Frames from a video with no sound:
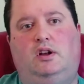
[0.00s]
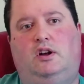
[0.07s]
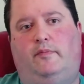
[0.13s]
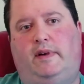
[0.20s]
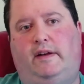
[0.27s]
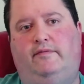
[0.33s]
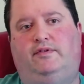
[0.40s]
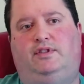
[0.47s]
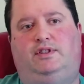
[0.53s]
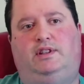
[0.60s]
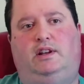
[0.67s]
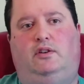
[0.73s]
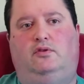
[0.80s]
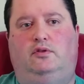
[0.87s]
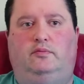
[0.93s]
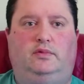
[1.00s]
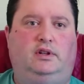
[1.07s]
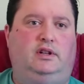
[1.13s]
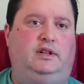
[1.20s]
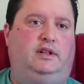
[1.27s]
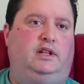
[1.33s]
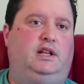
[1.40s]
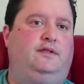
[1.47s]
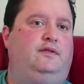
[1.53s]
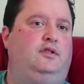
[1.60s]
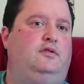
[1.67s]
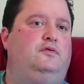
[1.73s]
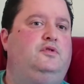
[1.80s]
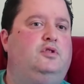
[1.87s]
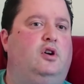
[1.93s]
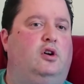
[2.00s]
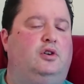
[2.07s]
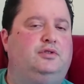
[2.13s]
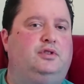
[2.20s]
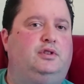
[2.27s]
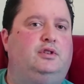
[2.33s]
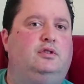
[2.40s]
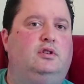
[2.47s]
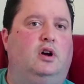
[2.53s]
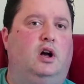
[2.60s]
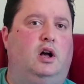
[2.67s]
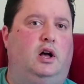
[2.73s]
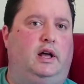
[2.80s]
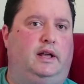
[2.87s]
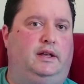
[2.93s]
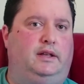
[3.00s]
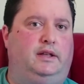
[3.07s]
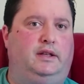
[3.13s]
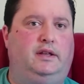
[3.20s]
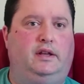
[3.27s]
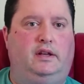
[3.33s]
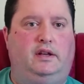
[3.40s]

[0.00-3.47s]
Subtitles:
I'm having to tell them, if you've got any